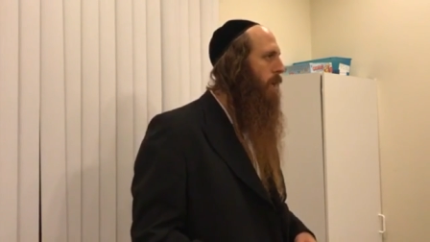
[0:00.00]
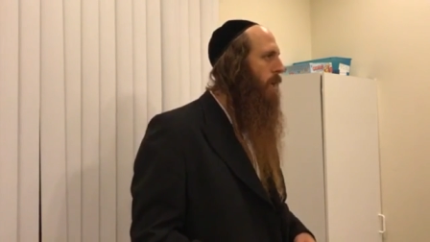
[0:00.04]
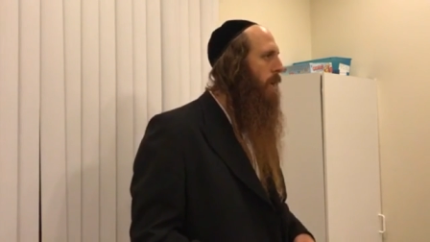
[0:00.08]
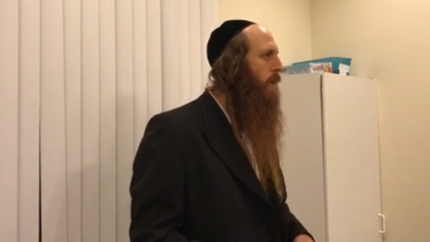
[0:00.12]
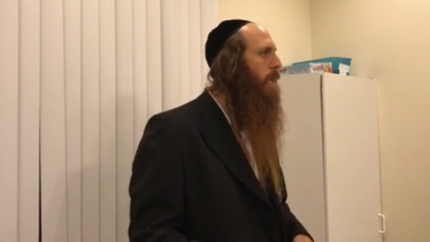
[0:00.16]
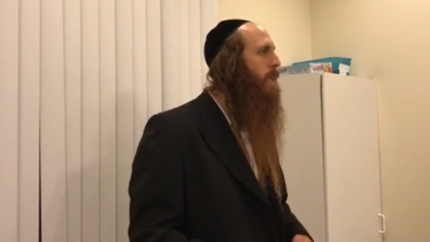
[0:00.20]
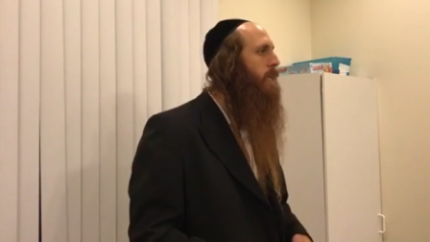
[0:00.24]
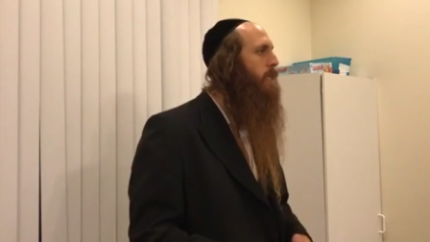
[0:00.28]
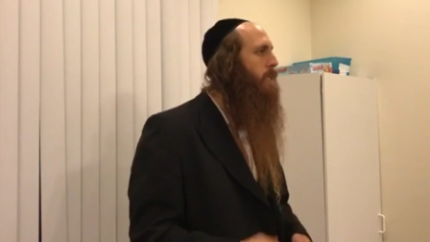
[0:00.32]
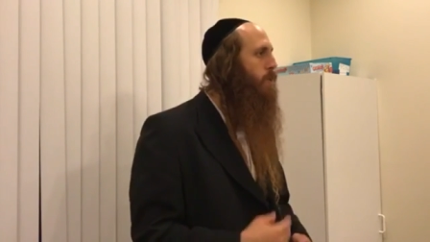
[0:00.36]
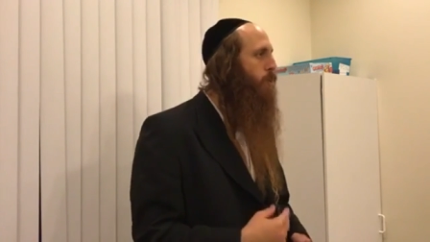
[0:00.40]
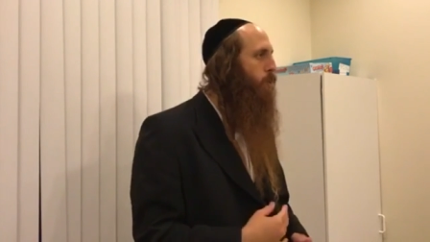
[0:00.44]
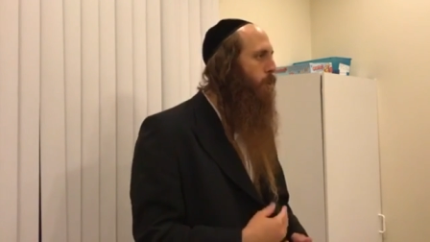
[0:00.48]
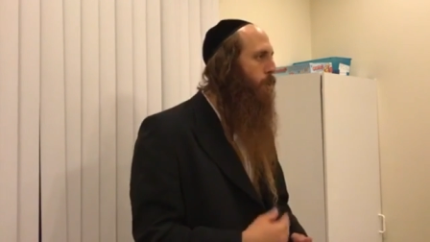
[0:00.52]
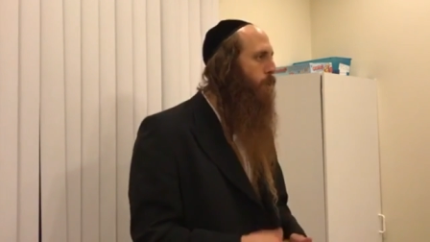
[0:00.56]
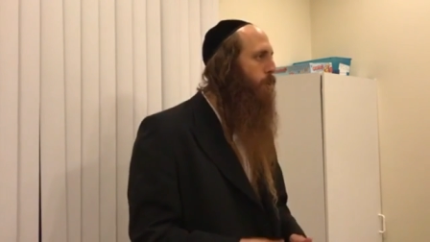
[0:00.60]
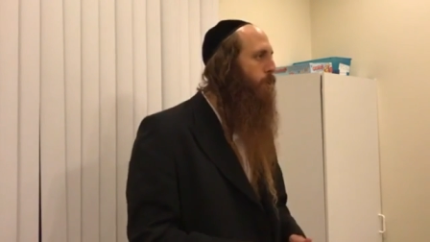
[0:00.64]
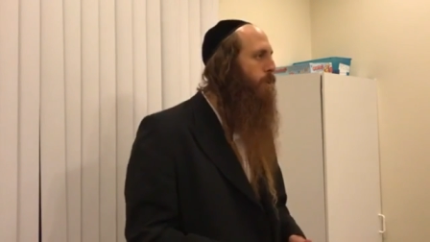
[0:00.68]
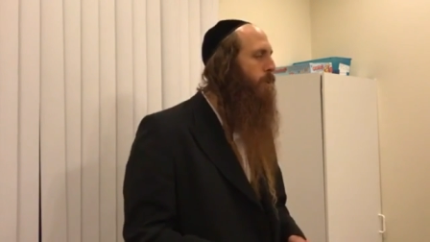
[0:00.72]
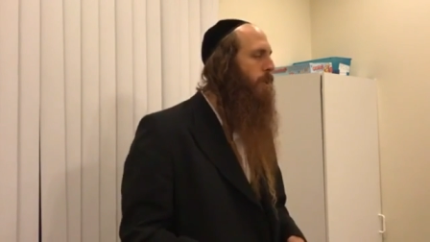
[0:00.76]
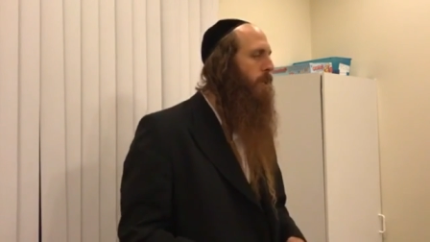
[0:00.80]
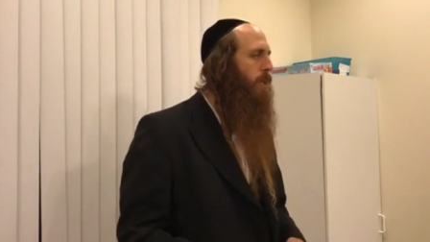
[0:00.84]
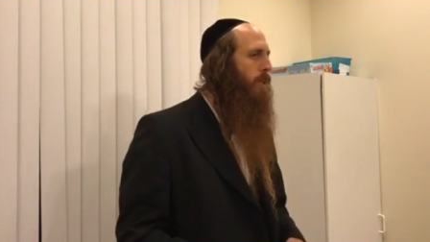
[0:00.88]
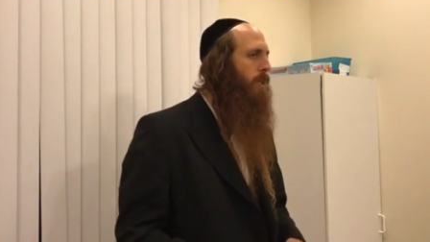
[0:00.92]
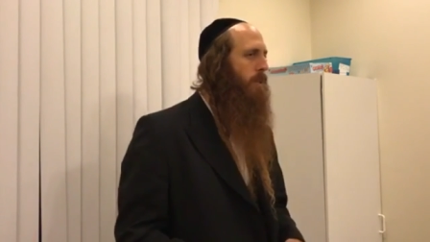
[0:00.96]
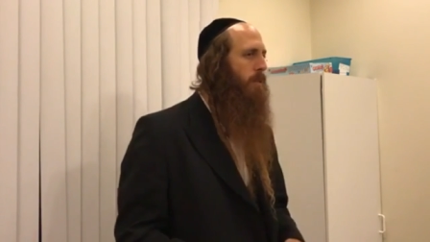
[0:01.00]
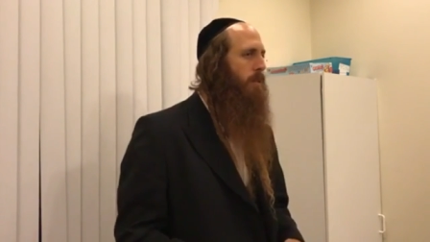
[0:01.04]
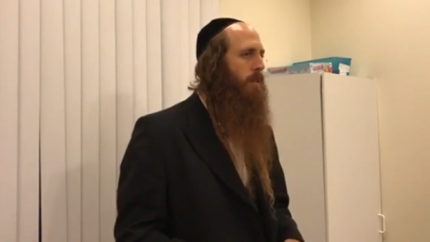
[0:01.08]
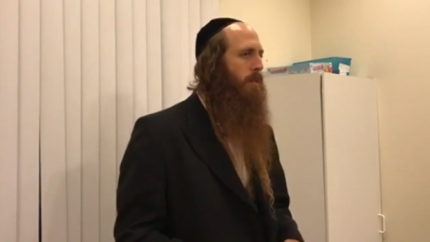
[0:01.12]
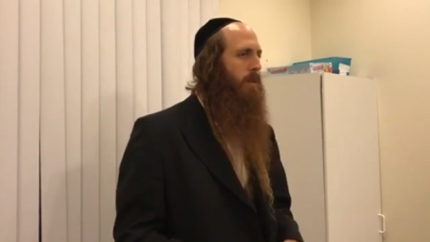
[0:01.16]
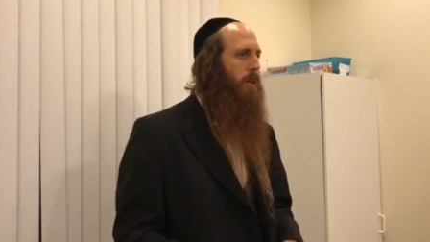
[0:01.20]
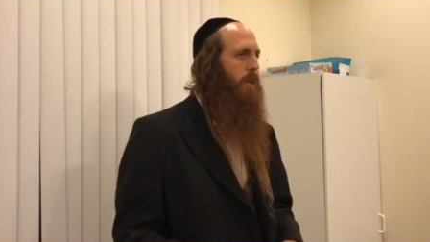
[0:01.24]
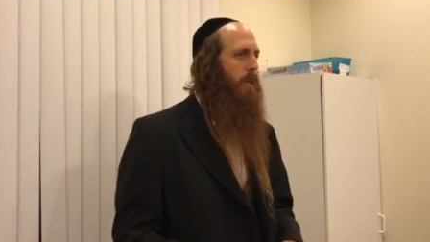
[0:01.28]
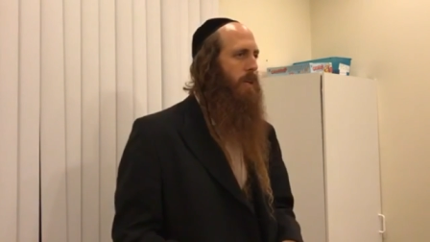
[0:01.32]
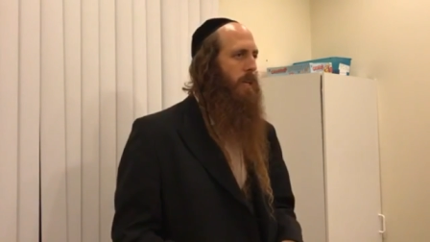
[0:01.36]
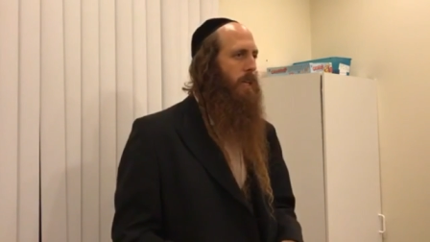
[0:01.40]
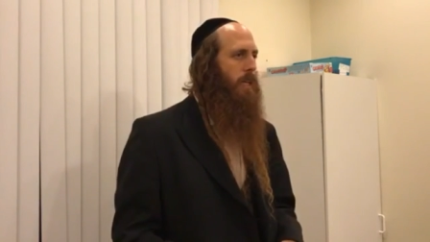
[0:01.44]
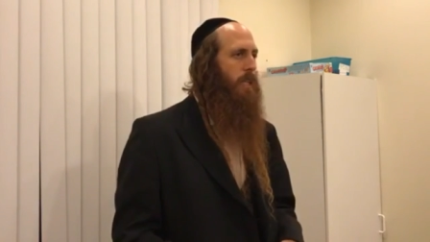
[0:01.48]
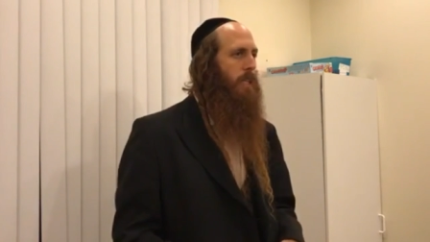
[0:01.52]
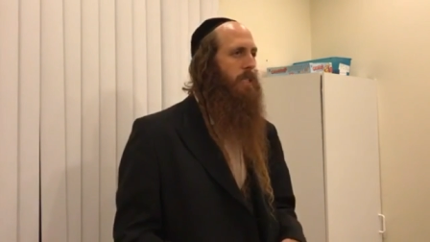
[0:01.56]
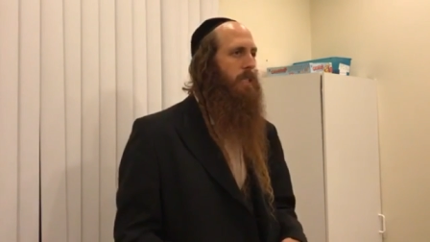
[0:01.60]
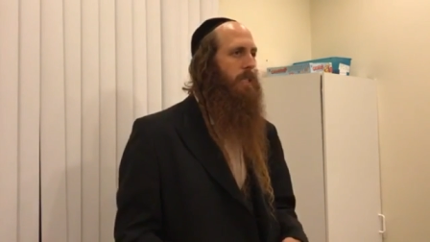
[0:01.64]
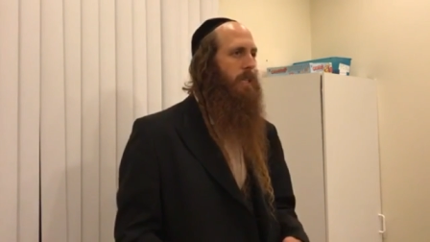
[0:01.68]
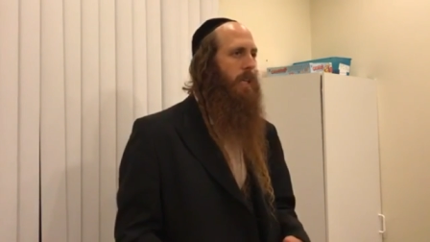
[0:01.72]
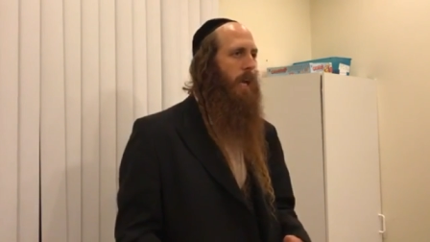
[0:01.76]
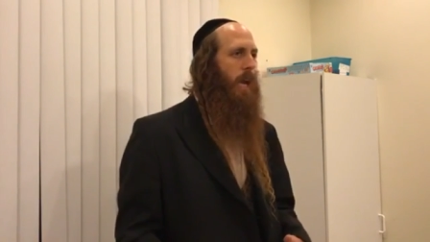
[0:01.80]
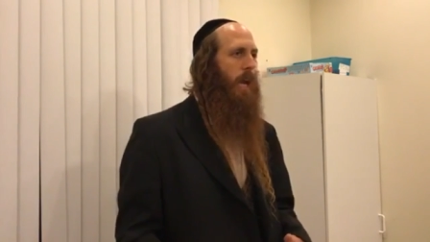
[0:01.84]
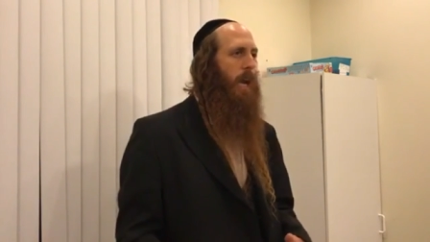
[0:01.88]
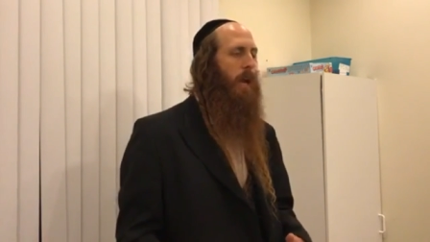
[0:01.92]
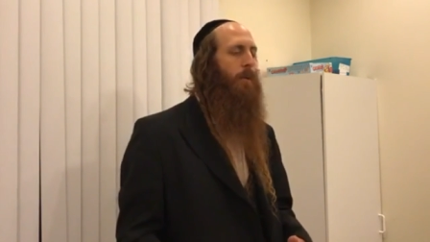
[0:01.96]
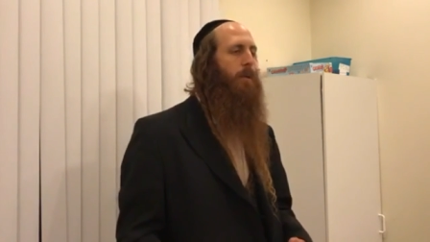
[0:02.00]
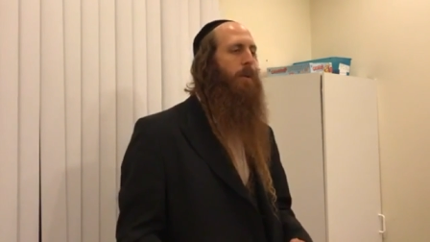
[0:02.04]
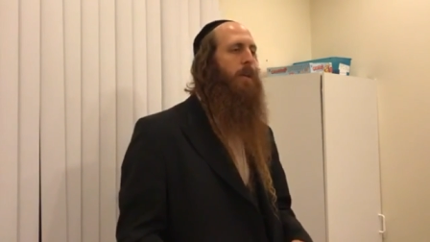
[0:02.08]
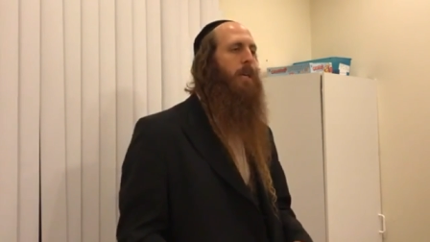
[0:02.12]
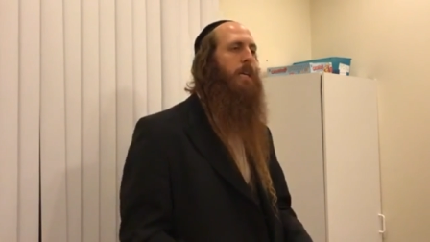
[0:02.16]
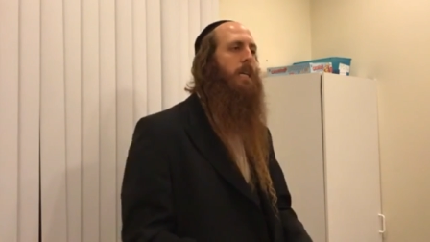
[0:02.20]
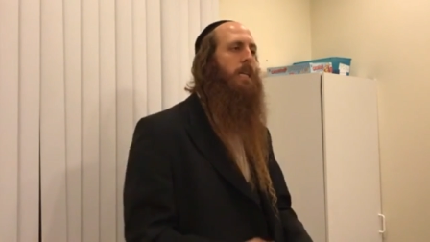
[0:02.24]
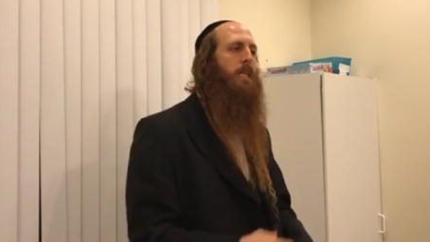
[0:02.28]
He's wounded. He's carrying